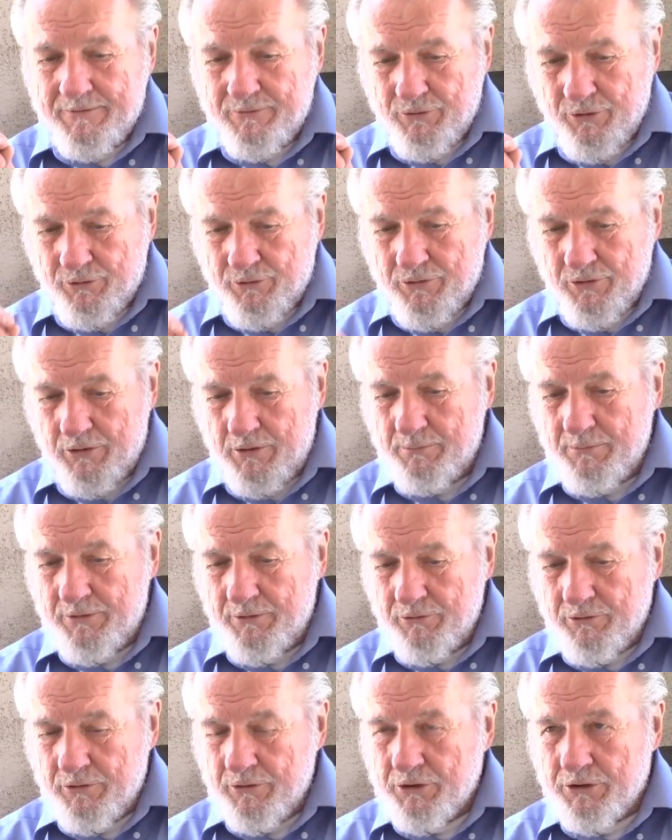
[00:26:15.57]

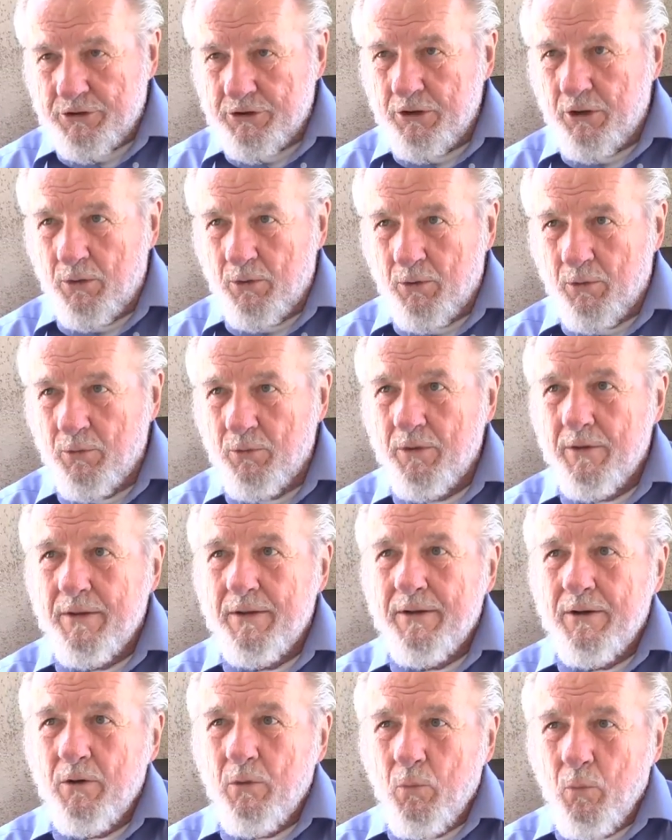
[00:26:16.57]
determined to show
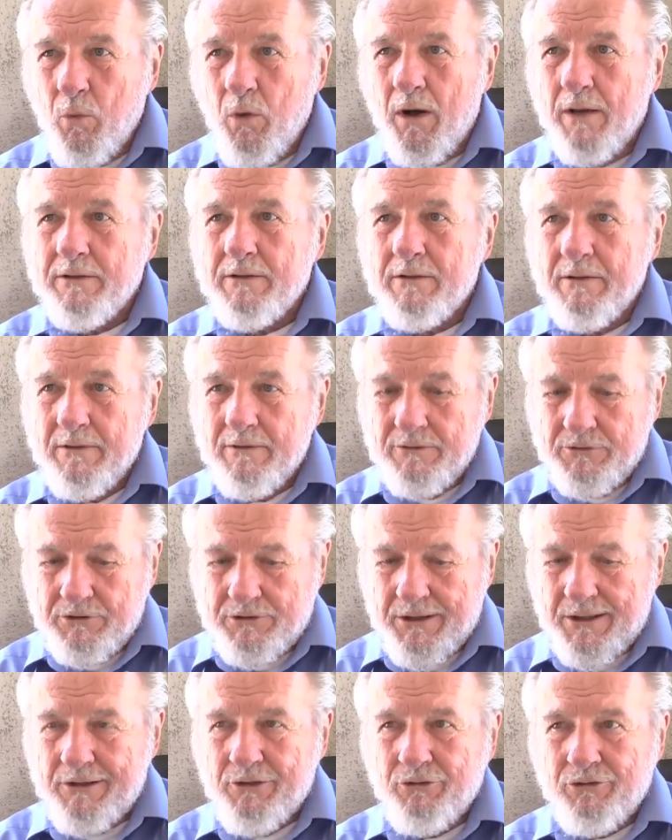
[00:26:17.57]
what
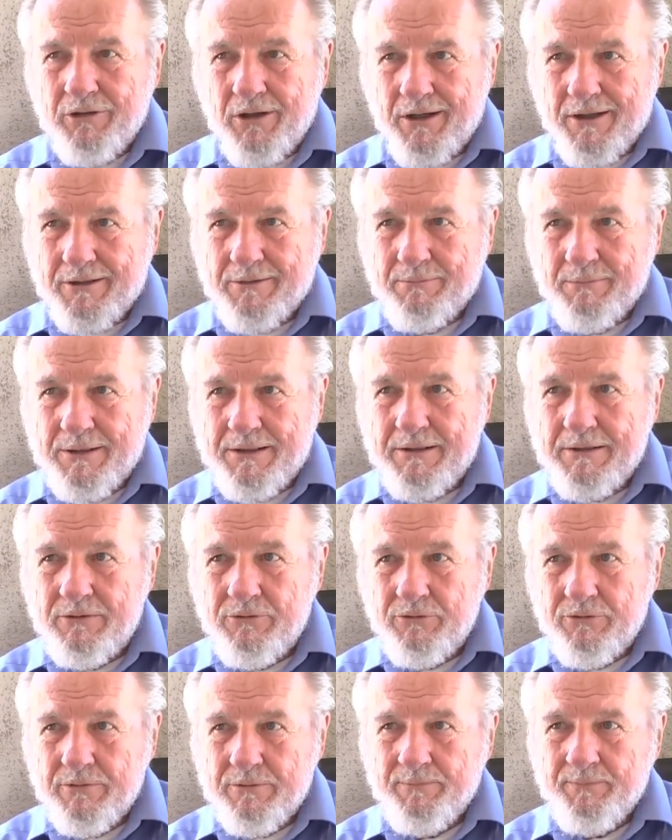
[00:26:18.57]
genocide
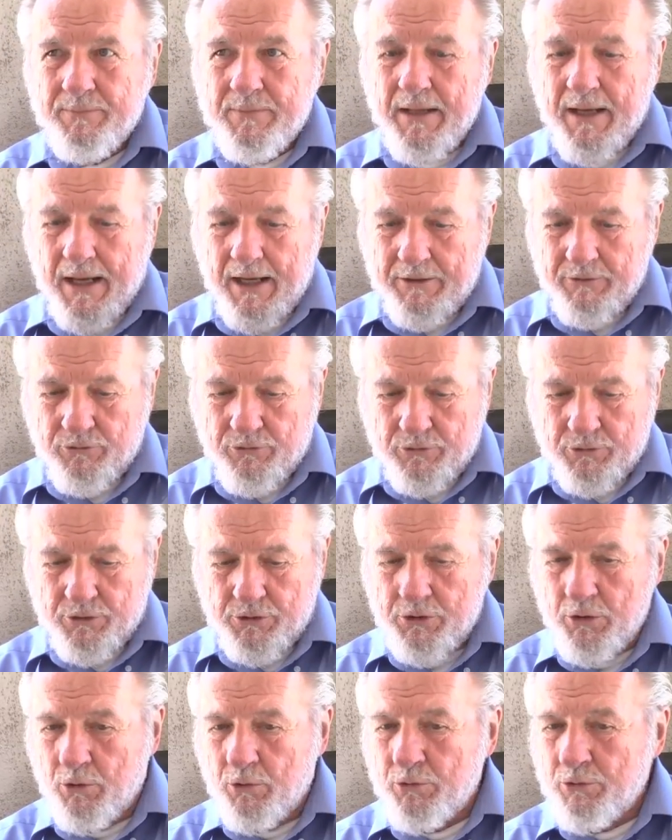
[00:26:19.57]
means and to
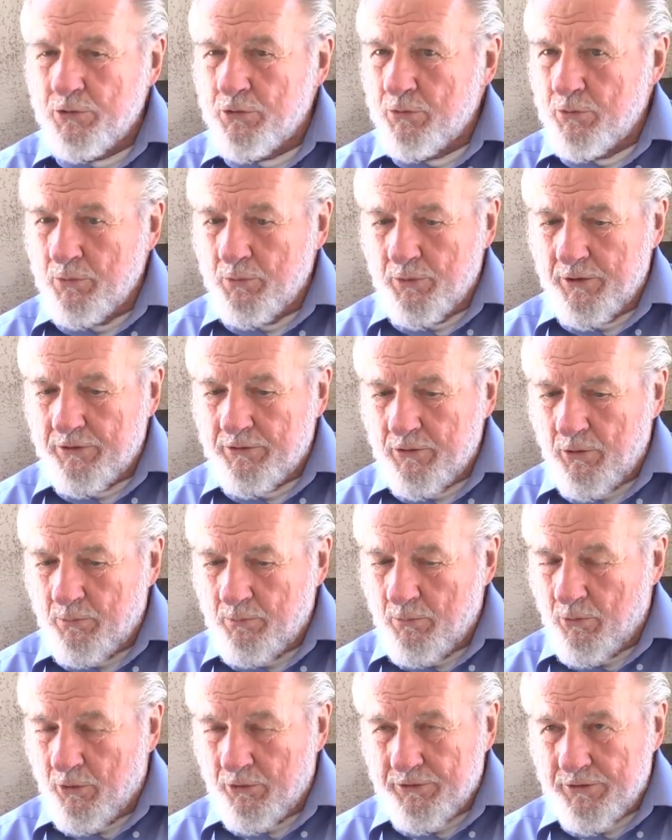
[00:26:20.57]
show you with
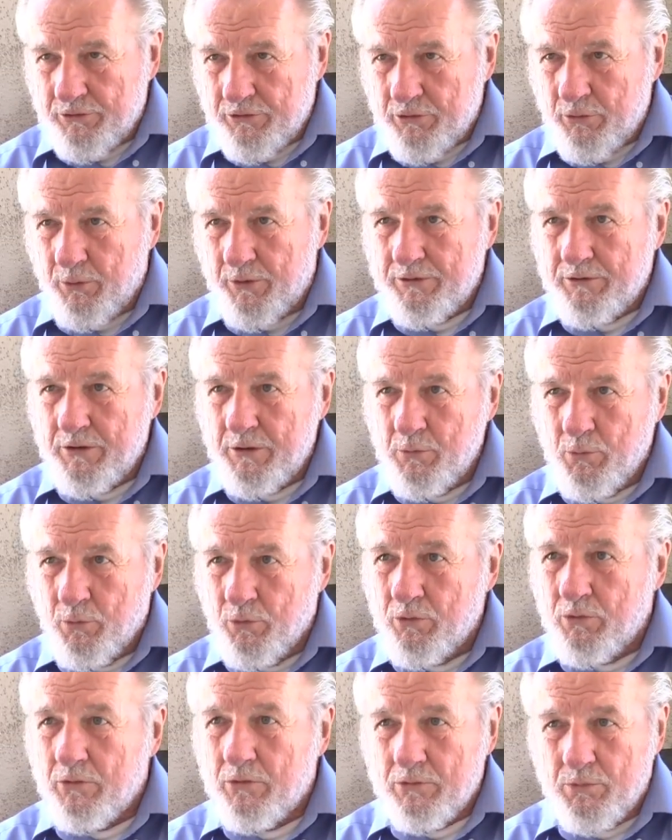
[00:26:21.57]
more than 20
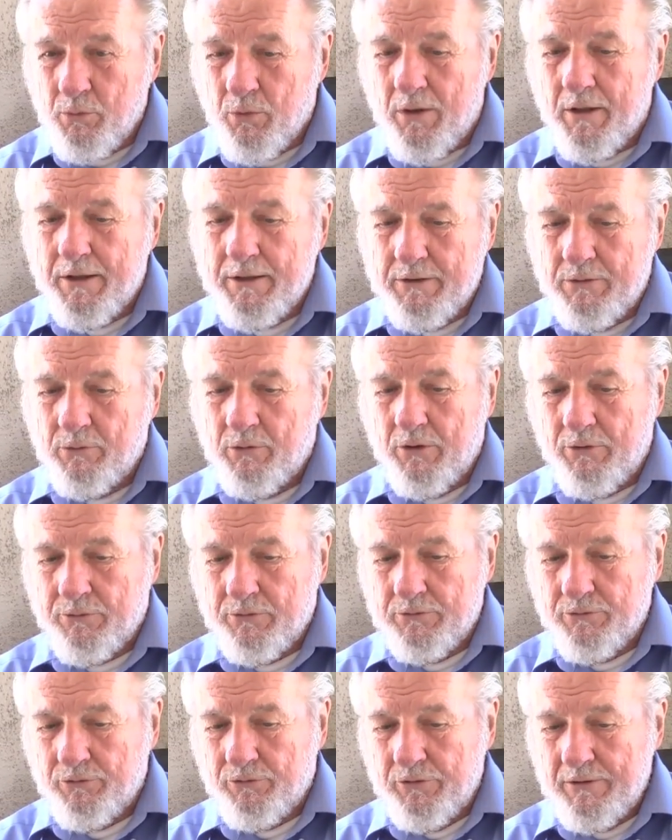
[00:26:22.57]
worldwide
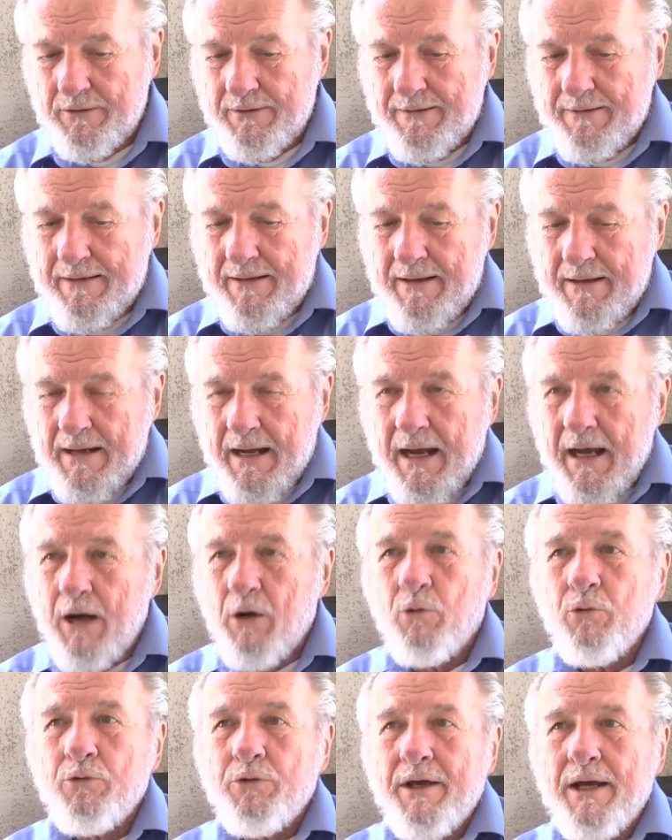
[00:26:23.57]
authors
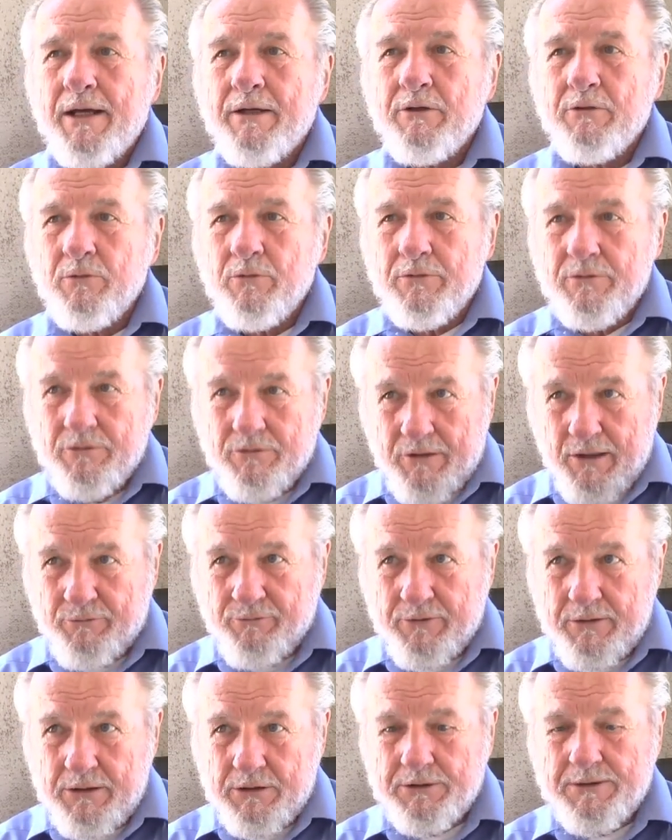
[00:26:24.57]
how that
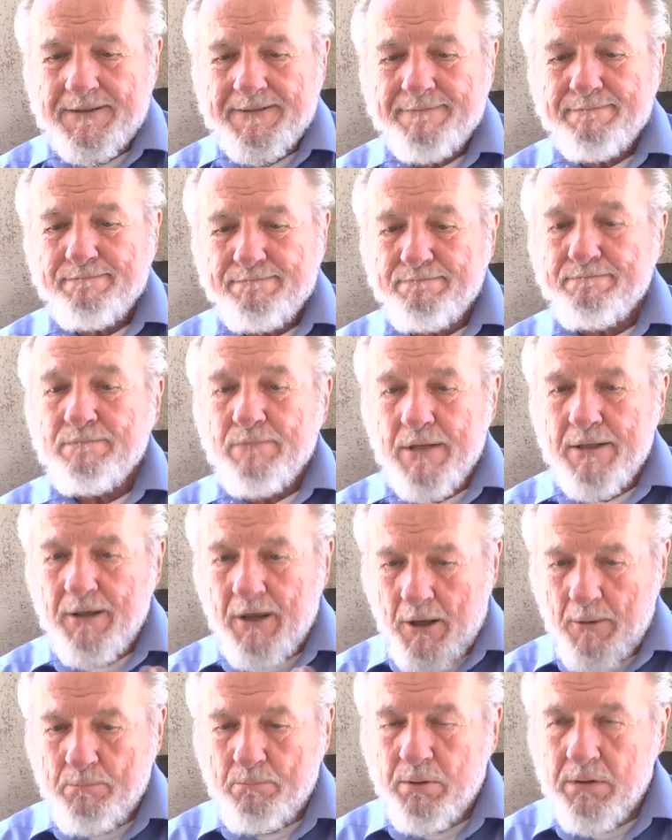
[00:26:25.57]
definition
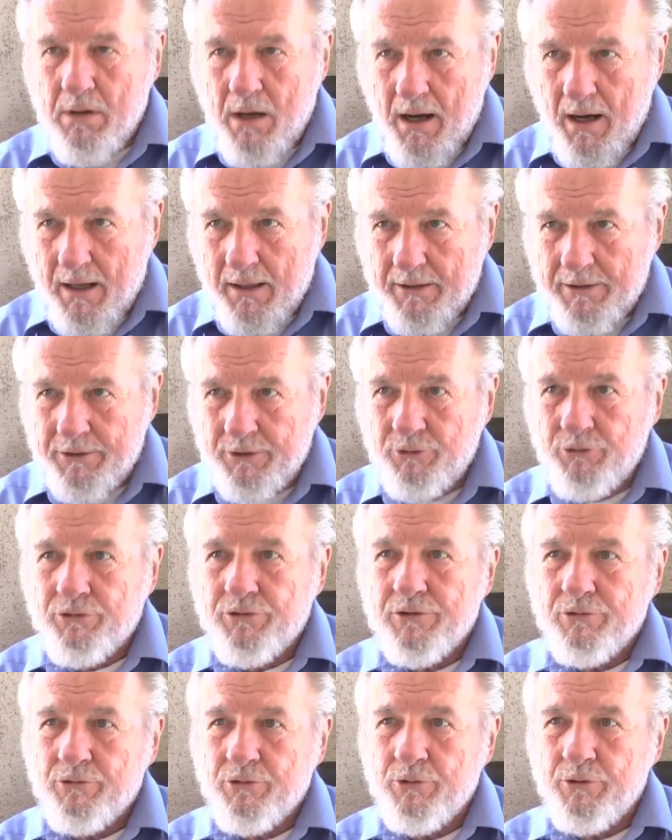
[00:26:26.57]
applies
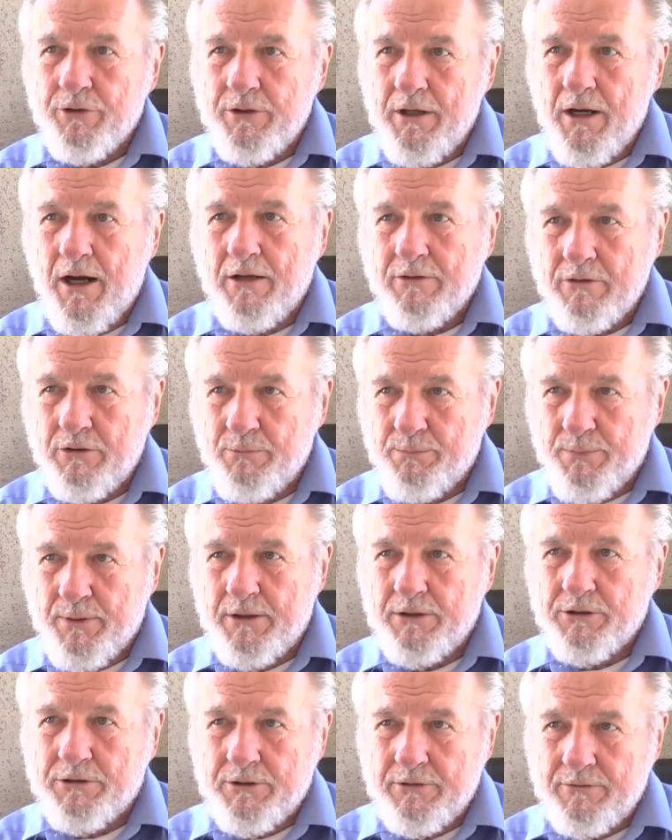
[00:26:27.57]
to the
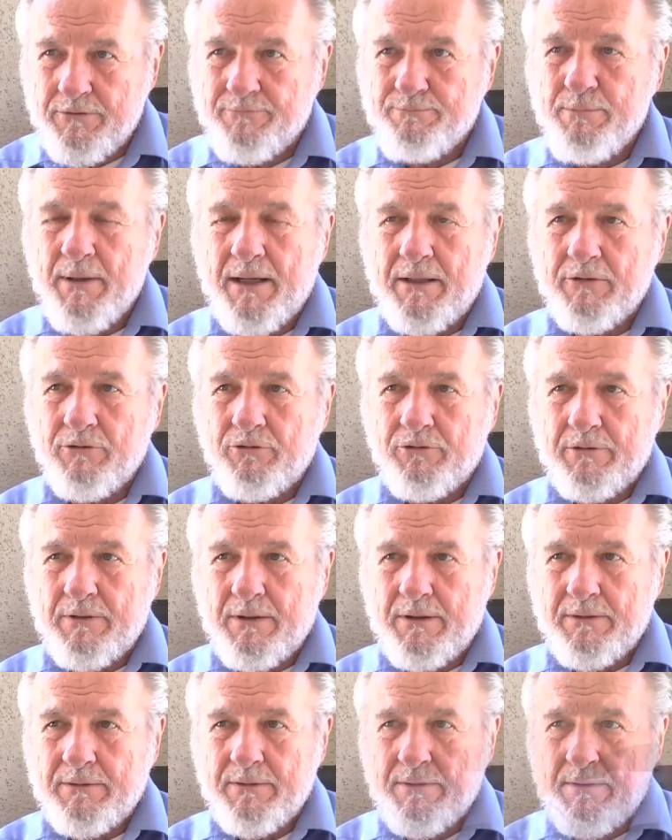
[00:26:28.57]
occupation of Palestine,